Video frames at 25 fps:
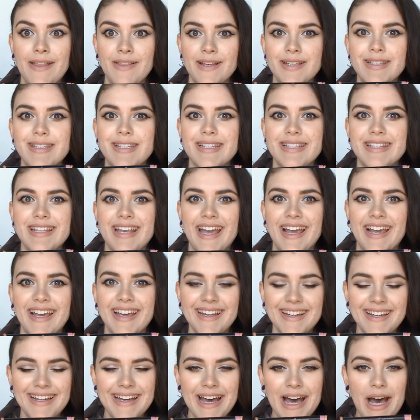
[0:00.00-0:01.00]
This is
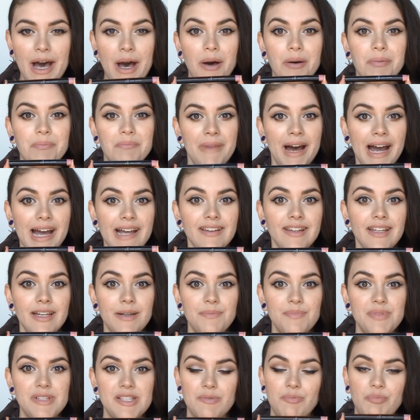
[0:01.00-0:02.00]
like my
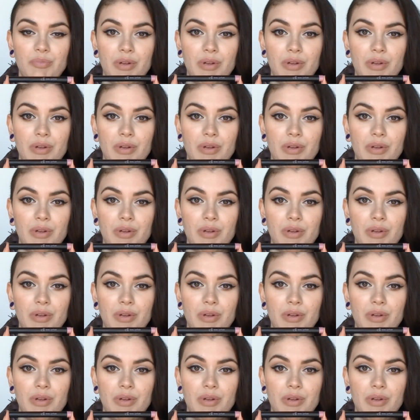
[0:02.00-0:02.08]
lips,